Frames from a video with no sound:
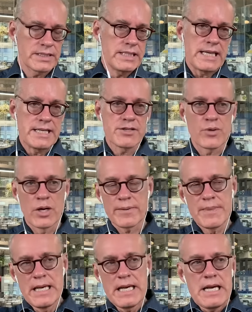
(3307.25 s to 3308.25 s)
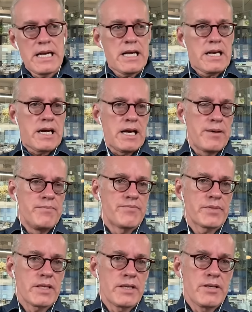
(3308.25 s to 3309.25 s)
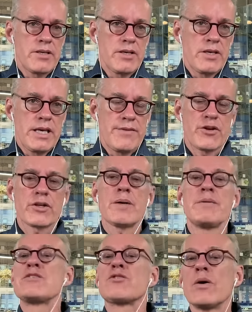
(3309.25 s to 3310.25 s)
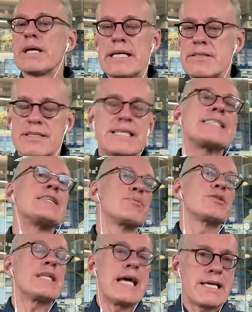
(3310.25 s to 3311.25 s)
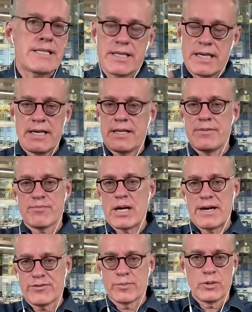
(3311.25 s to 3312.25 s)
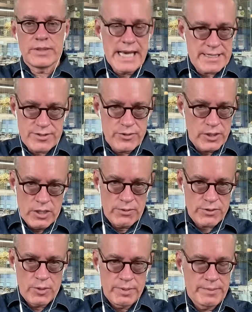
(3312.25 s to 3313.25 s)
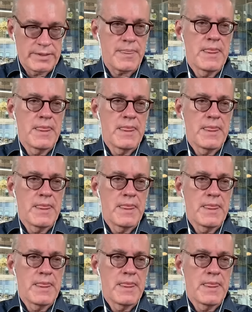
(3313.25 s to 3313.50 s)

That is wrong um, if your company's growing at 60% and profitable, yes, you can always go public.